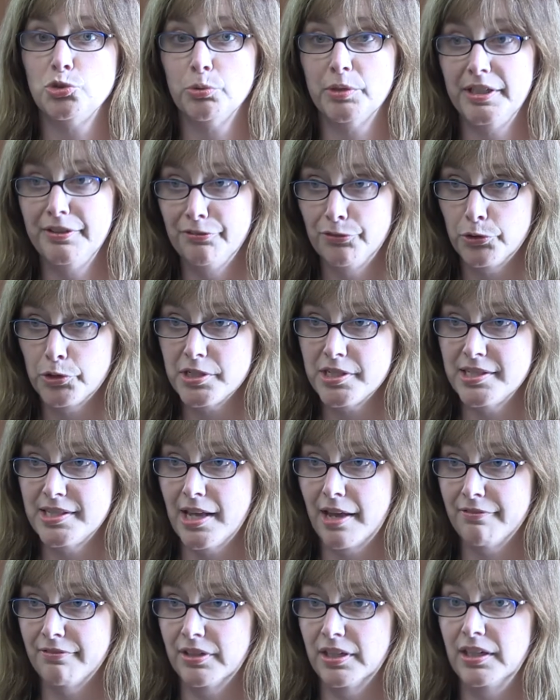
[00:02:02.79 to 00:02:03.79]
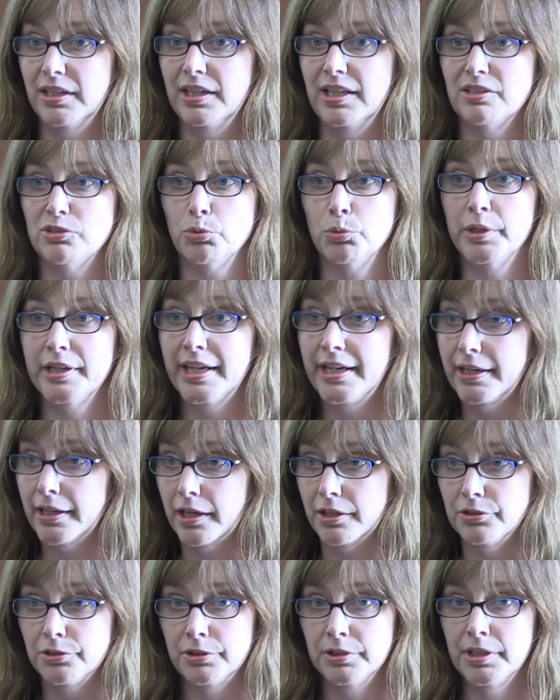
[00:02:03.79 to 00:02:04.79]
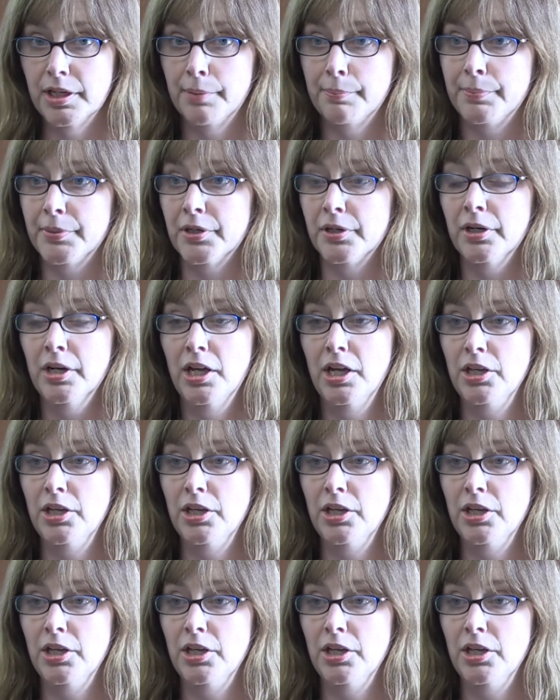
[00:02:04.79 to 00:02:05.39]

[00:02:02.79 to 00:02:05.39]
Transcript: 24/7. It's 1-800 number.